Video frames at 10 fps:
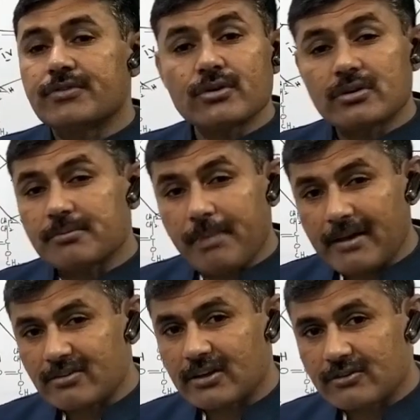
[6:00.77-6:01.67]
know the
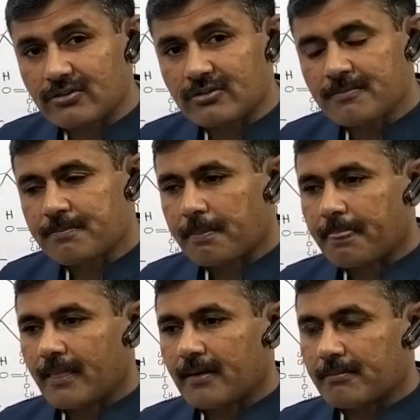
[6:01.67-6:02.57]
basic
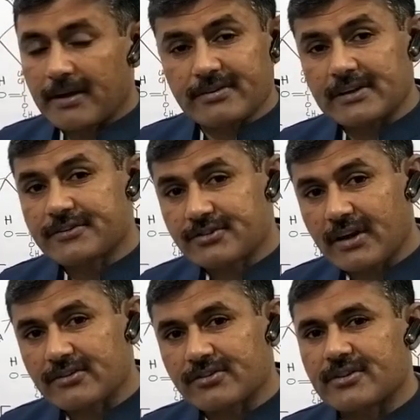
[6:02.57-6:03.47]

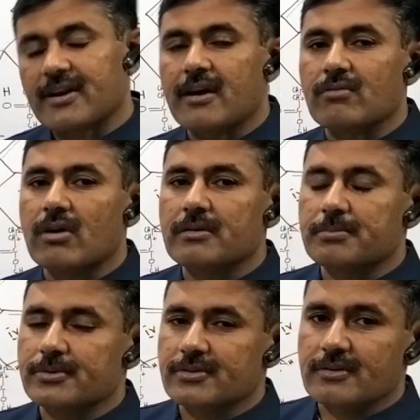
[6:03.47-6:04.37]
structures that are involved in
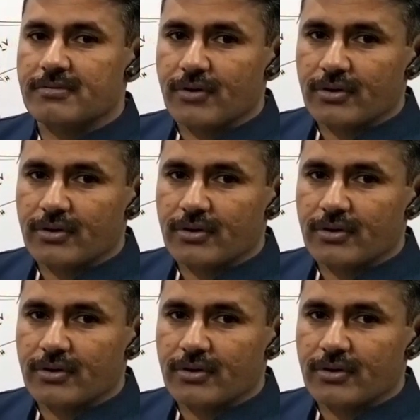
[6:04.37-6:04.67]
the process of